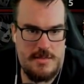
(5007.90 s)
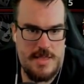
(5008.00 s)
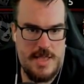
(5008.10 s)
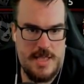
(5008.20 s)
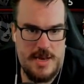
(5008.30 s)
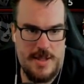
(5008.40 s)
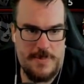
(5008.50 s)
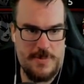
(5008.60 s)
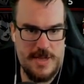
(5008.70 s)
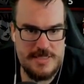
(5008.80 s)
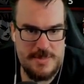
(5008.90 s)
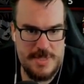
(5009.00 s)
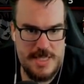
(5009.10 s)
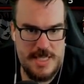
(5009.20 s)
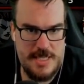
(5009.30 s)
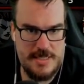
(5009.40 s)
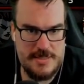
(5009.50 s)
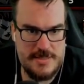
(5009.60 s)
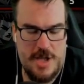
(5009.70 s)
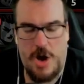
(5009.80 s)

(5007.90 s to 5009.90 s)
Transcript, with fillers: and upgrade some of these.